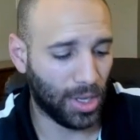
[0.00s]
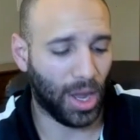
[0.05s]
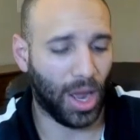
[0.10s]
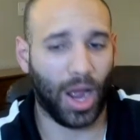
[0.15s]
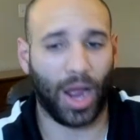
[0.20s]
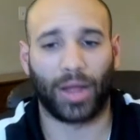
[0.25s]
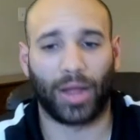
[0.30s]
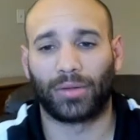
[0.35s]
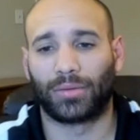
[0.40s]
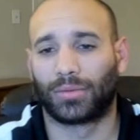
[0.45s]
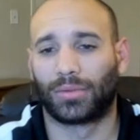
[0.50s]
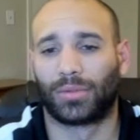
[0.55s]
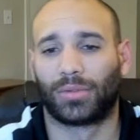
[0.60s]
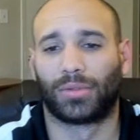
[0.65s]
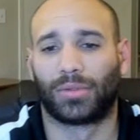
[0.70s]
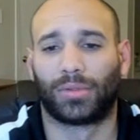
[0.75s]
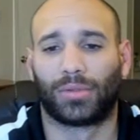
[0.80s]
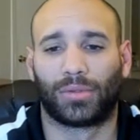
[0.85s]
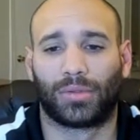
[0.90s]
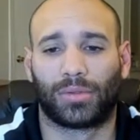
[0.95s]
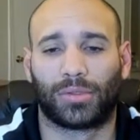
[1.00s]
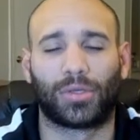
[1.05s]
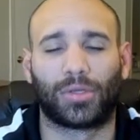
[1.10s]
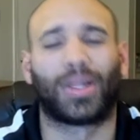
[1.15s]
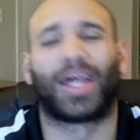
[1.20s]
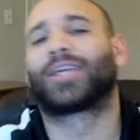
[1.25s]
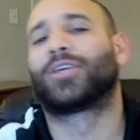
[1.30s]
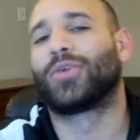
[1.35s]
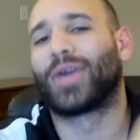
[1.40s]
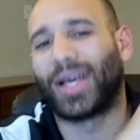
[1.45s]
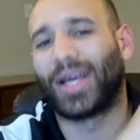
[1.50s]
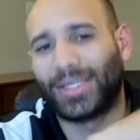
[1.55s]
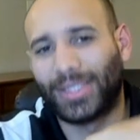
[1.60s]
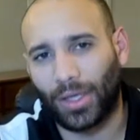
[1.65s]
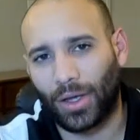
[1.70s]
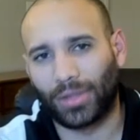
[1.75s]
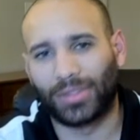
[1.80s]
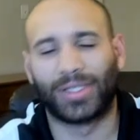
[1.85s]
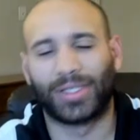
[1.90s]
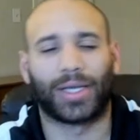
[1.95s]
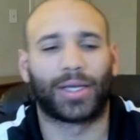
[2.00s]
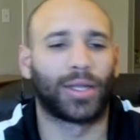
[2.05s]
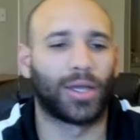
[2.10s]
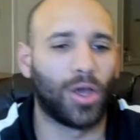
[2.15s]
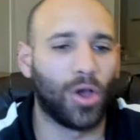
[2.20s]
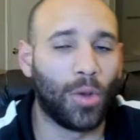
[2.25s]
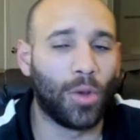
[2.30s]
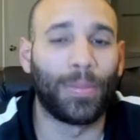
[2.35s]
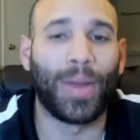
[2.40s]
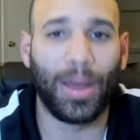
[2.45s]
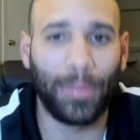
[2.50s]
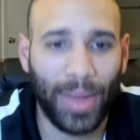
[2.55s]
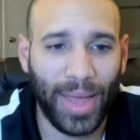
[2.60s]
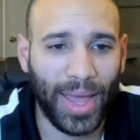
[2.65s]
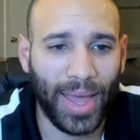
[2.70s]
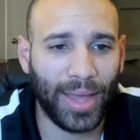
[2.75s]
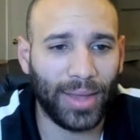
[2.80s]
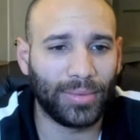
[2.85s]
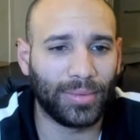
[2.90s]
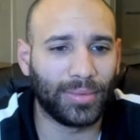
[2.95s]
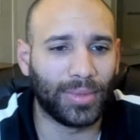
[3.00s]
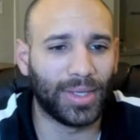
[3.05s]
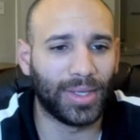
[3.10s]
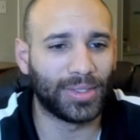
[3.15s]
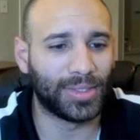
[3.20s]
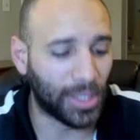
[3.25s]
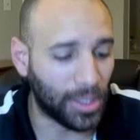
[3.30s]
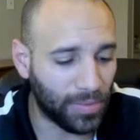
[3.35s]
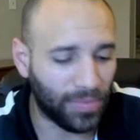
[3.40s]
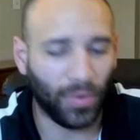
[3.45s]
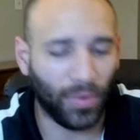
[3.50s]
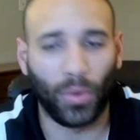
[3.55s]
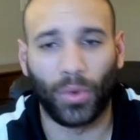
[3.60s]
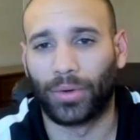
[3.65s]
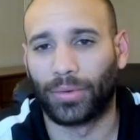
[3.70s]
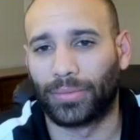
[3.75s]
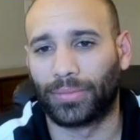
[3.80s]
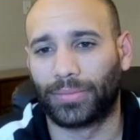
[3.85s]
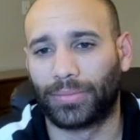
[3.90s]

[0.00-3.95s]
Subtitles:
All right. So like you guys saw a second ago, my bad, it's d4.